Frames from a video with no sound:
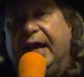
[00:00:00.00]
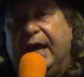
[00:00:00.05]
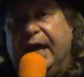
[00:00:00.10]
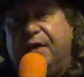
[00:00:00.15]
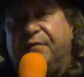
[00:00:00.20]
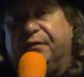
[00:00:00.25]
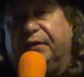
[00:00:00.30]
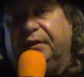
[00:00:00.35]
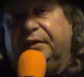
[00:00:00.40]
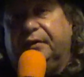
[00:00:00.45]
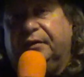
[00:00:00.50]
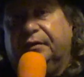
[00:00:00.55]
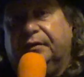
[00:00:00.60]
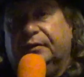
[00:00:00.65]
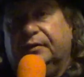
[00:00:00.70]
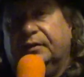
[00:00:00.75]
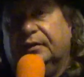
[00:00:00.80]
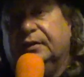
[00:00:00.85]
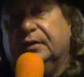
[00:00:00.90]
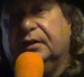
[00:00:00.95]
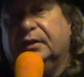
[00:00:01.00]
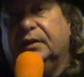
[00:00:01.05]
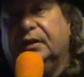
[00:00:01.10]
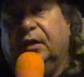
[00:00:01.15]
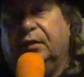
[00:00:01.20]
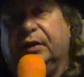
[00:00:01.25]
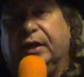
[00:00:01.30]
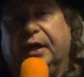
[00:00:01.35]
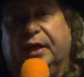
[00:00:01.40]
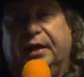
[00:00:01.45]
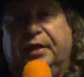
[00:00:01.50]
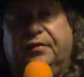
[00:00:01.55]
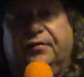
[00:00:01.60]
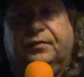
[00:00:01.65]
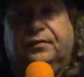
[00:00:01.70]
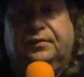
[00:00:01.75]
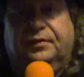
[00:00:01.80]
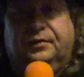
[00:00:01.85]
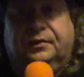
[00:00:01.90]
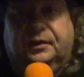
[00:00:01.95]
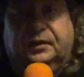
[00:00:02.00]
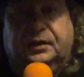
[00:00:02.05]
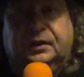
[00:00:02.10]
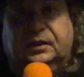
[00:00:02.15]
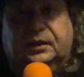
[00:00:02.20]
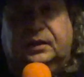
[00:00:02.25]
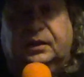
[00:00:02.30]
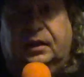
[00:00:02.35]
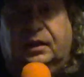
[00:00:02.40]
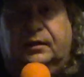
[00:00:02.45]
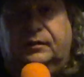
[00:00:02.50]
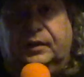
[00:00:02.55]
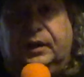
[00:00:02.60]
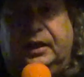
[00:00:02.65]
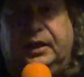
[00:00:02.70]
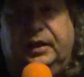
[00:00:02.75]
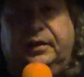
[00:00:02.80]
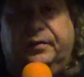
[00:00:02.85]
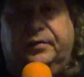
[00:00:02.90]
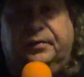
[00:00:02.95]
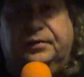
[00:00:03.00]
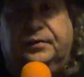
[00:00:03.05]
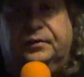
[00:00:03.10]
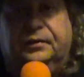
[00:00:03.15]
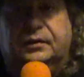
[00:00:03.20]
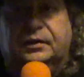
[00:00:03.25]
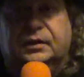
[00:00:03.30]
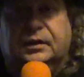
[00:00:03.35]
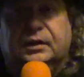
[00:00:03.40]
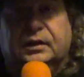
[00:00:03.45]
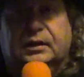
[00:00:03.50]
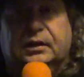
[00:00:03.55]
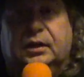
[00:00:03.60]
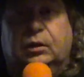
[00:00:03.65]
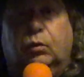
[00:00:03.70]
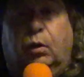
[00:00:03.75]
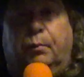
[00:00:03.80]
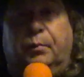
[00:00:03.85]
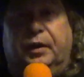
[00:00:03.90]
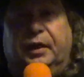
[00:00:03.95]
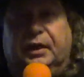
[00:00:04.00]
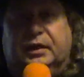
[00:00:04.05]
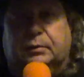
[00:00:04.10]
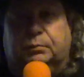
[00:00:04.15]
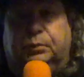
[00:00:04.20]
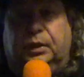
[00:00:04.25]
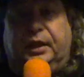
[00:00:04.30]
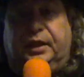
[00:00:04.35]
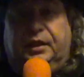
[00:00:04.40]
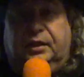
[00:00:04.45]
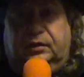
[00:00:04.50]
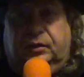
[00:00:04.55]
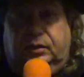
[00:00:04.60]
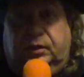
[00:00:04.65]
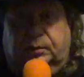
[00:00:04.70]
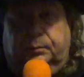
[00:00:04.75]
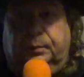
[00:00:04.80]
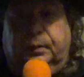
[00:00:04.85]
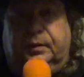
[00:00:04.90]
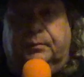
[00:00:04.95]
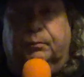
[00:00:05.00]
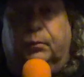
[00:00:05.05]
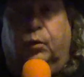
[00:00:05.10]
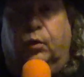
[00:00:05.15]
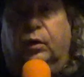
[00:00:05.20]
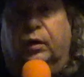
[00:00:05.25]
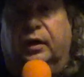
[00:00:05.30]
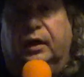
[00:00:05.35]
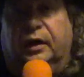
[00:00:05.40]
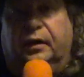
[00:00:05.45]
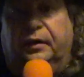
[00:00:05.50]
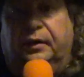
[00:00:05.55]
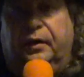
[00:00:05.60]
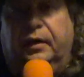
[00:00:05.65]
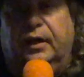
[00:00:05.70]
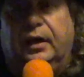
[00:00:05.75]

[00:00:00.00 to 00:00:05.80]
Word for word: heaven. Okay? Alright? You want me to explain a little bit more on